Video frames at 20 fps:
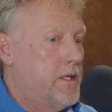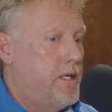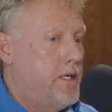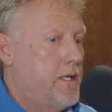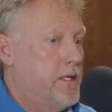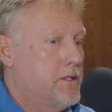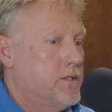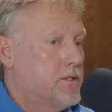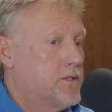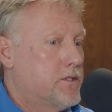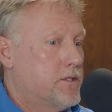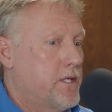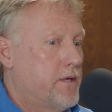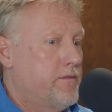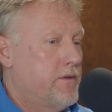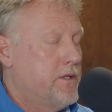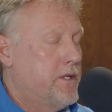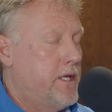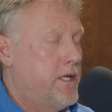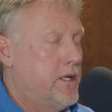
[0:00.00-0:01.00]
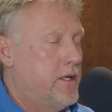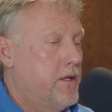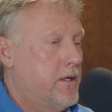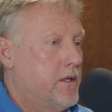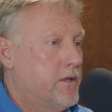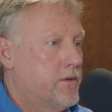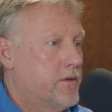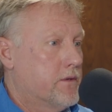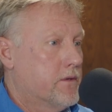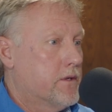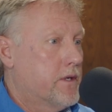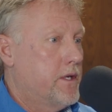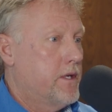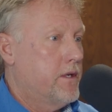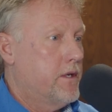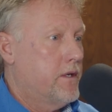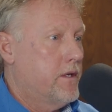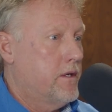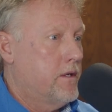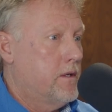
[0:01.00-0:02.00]
kids 17 and under
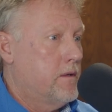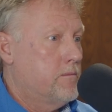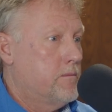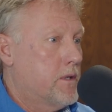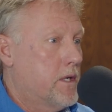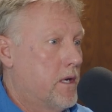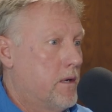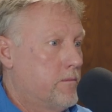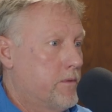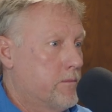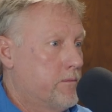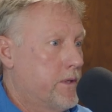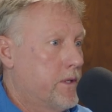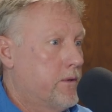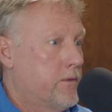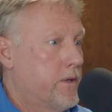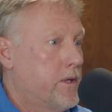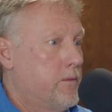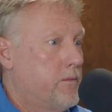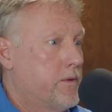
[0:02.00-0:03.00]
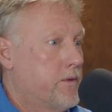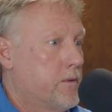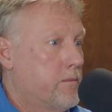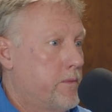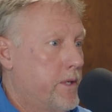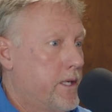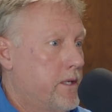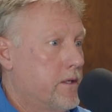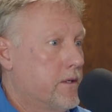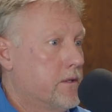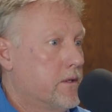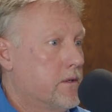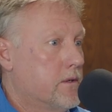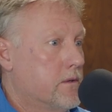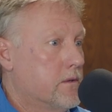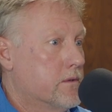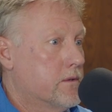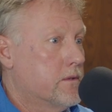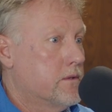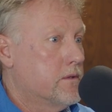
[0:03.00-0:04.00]
can come complimentary with a paid
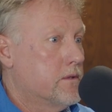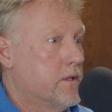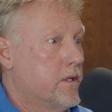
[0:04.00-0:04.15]
adult.